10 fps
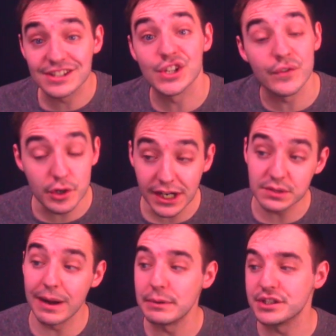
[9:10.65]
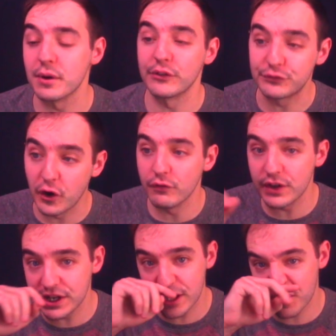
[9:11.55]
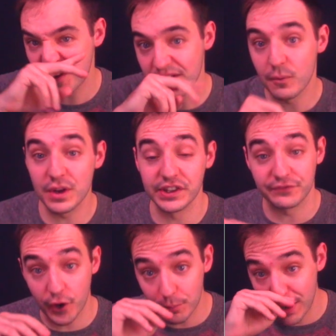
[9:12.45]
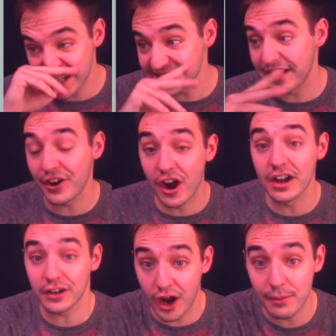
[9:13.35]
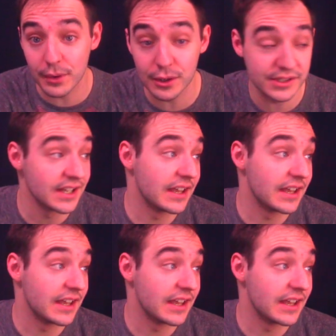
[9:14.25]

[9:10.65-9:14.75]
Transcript: So if you guys want me to do a full video with a full breakdown on combos